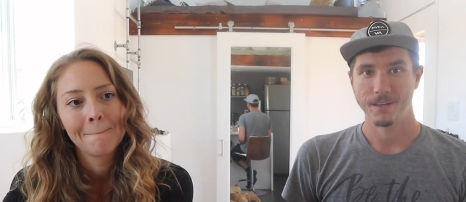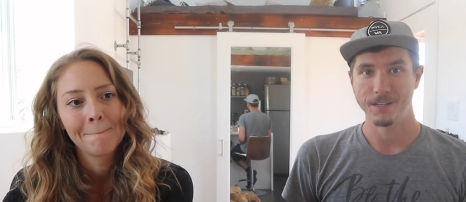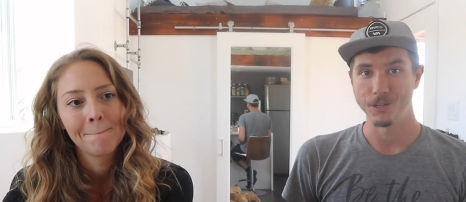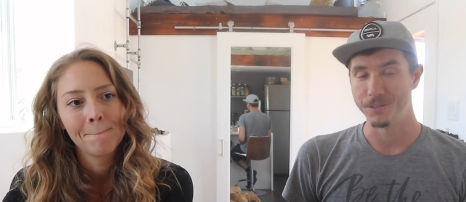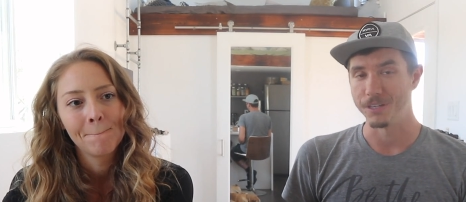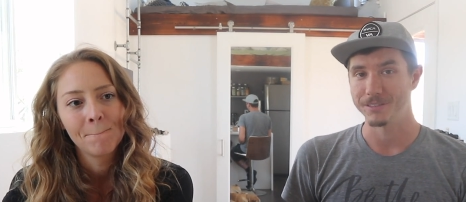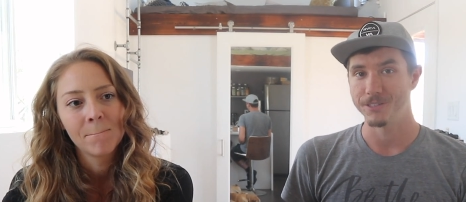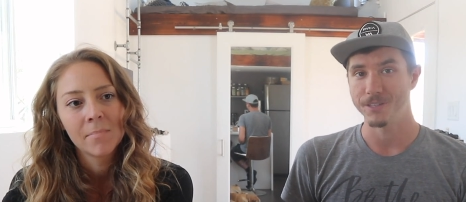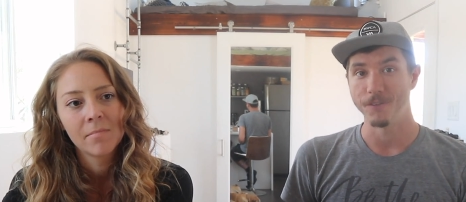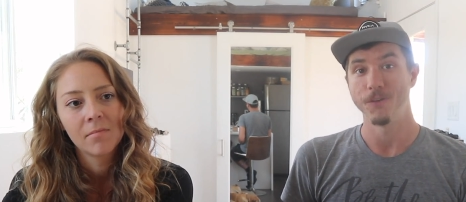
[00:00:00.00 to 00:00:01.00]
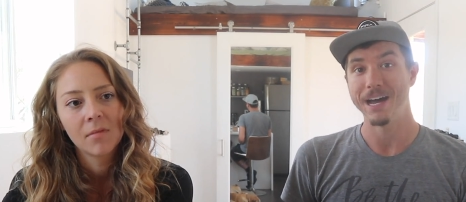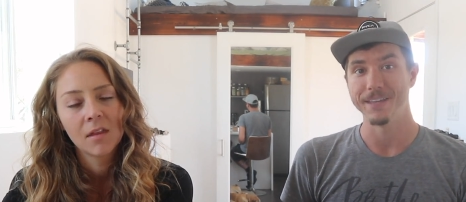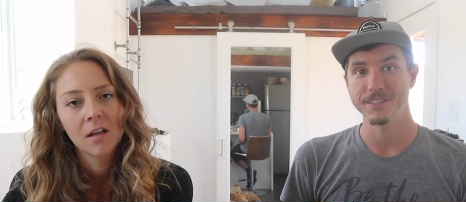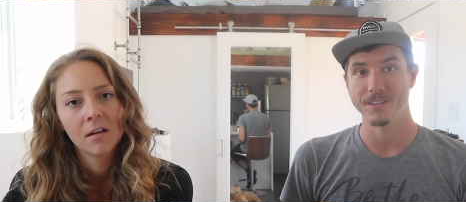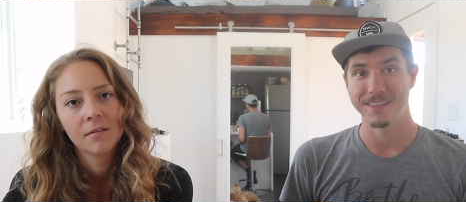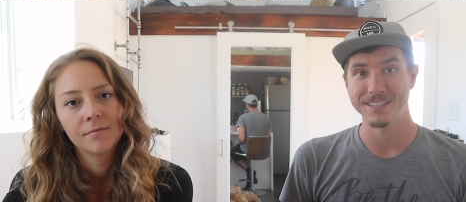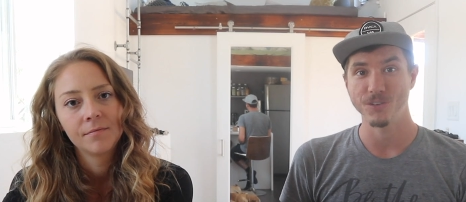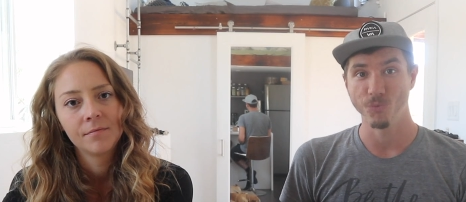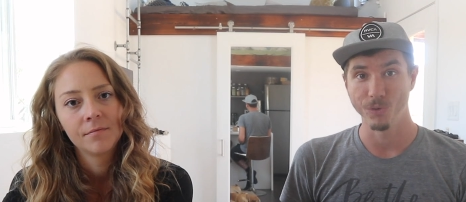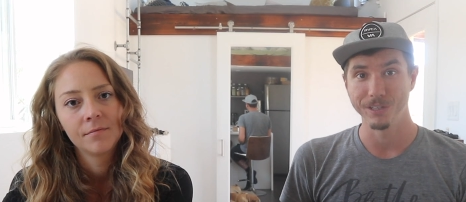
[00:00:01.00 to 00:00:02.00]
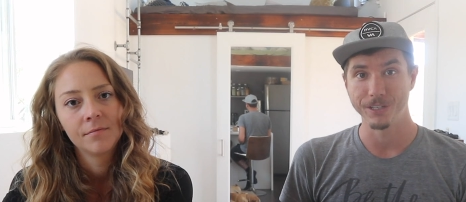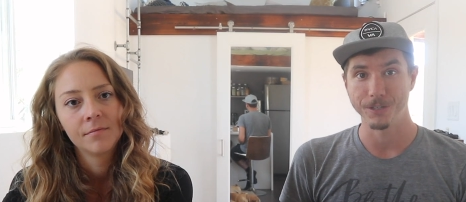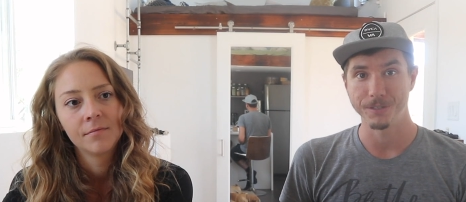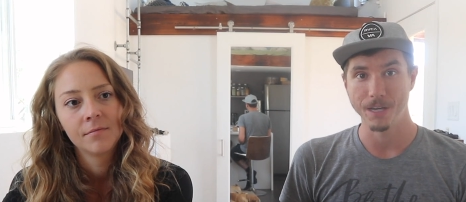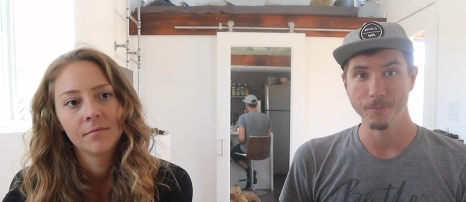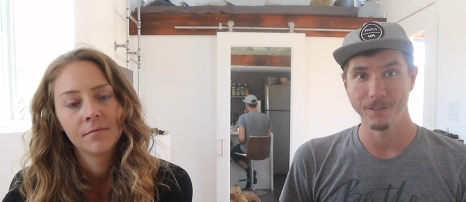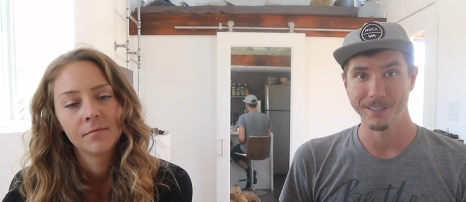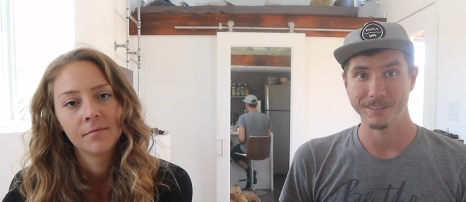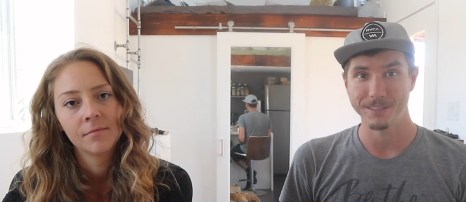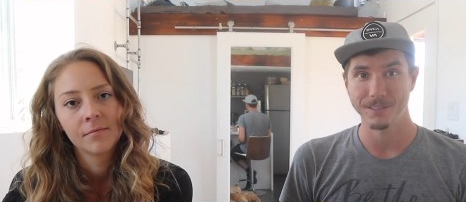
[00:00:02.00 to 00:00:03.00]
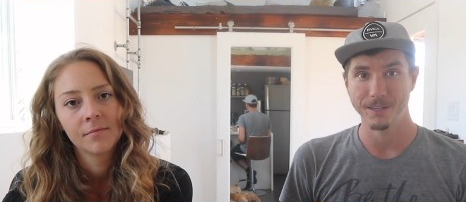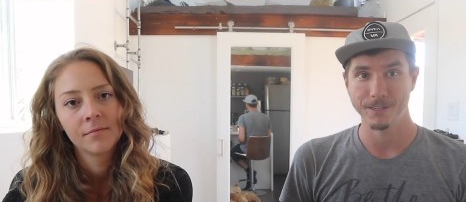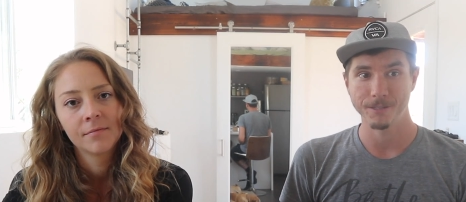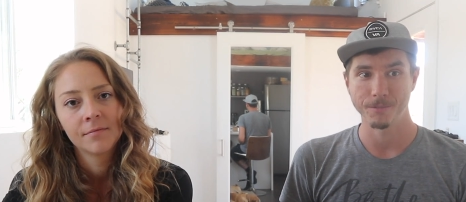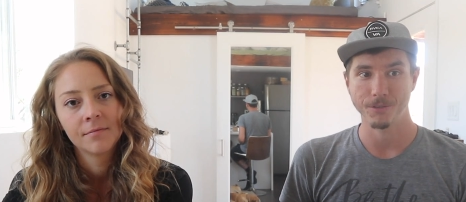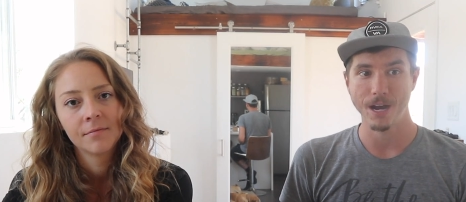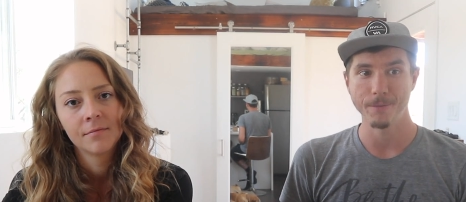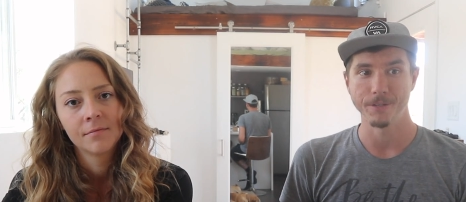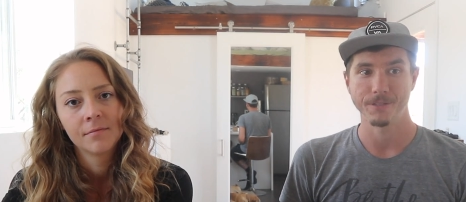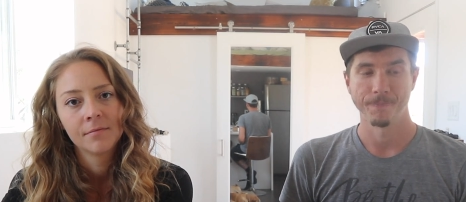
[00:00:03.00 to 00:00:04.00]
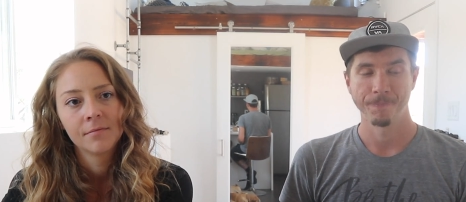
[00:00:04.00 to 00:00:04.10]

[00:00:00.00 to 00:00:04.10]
Speaker 1: And you'd think to yourself, wow, that's a, that's a really good number. Like that's a lot of subscribers.